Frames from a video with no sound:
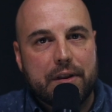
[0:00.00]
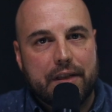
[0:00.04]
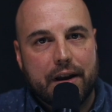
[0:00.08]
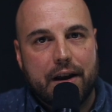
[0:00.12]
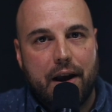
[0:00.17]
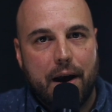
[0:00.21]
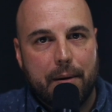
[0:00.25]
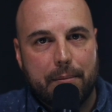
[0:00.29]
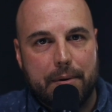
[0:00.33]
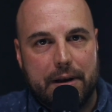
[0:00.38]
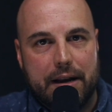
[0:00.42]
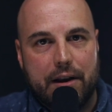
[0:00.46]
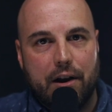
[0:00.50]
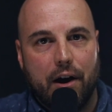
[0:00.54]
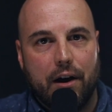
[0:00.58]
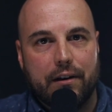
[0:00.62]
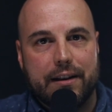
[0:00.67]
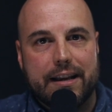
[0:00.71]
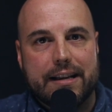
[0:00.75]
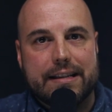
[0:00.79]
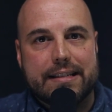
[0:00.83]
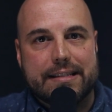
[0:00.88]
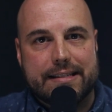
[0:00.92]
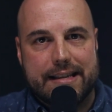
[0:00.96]
with a company called
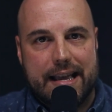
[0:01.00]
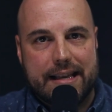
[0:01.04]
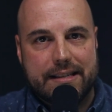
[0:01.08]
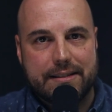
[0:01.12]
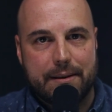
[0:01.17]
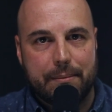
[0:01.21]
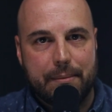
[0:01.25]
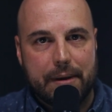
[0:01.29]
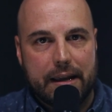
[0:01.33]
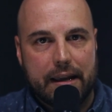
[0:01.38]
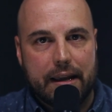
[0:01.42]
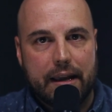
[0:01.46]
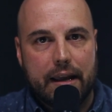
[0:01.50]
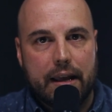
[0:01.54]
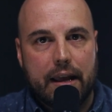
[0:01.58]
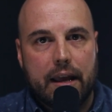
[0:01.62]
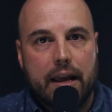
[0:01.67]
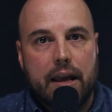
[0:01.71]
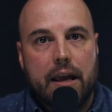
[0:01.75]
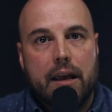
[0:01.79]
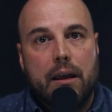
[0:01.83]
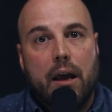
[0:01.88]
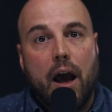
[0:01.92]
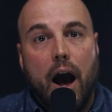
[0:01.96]
Accessiby.
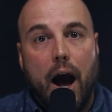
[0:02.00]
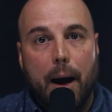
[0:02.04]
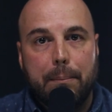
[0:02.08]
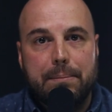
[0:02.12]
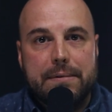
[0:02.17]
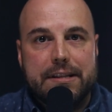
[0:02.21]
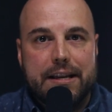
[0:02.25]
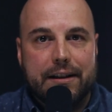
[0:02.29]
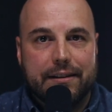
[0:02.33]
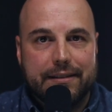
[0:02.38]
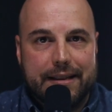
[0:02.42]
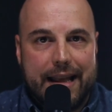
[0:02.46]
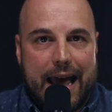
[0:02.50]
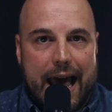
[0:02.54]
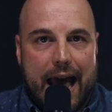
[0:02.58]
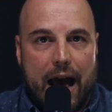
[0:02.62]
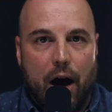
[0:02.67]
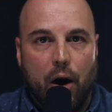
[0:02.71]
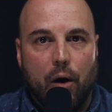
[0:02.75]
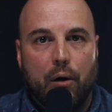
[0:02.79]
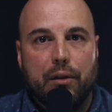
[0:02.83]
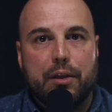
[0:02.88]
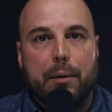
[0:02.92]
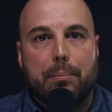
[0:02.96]
Up till
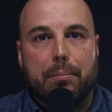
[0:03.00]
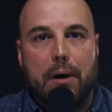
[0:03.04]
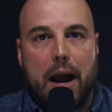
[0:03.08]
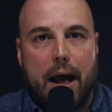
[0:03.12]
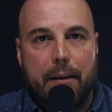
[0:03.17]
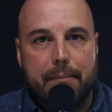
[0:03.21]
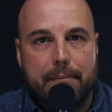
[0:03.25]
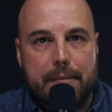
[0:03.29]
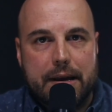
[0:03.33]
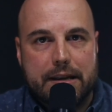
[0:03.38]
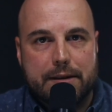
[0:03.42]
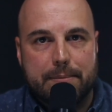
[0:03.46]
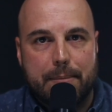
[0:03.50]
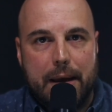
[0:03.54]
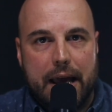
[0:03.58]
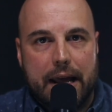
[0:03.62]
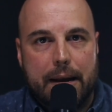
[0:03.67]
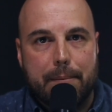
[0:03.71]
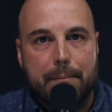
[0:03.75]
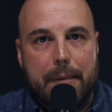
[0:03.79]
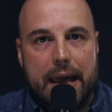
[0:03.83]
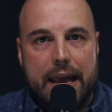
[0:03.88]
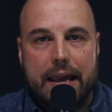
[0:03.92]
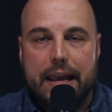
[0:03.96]
now, the problem has
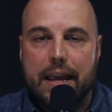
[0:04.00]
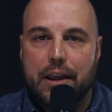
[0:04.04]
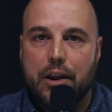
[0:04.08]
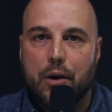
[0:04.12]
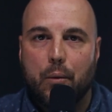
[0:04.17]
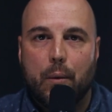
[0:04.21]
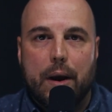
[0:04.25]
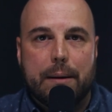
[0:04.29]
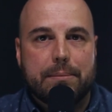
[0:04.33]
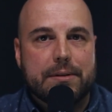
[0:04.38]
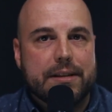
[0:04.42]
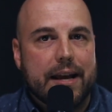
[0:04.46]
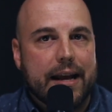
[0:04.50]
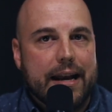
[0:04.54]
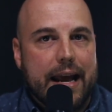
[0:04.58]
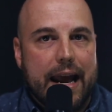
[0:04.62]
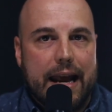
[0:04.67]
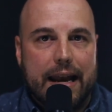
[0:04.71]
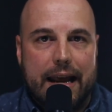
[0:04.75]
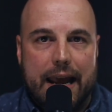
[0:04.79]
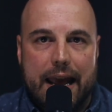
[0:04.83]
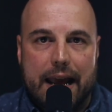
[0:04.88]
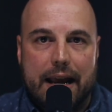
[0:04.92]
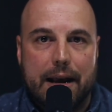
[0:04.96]
been making your website
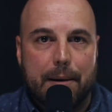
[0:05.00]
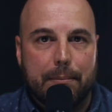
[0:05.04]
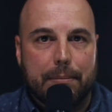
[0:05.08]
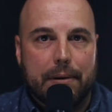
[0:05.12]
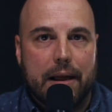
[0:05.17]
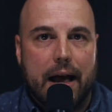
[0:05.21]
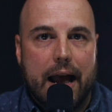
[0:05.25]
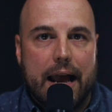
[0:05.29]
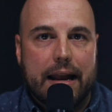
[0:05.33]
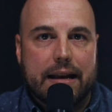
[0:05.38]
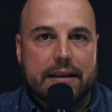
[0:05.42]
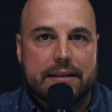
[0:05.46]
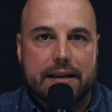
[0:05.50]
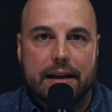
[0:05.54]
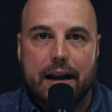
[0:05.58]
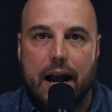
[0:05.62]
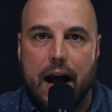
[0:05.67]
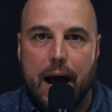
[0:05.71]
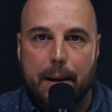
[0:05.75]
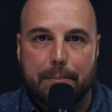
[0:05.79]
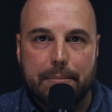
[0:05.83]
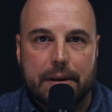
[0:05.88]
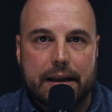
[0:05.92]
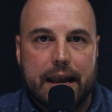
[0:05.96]
ADA compliant is a
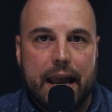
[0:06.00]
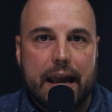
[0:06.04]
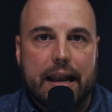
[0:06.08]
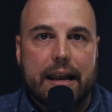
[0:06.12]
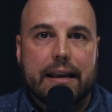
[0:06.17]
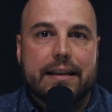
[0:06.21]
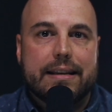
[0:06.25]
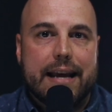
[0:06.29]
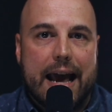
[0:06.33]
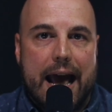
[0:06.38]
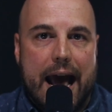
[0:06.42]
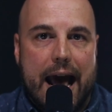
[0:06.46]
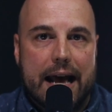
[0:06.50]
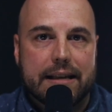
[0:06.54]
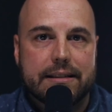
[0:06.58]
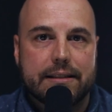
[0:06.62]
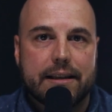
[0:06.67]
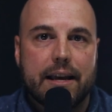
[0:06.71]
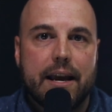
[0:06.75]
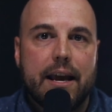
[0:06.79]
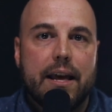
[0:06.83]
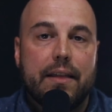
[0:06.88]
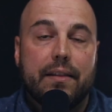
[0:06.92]
complicated task.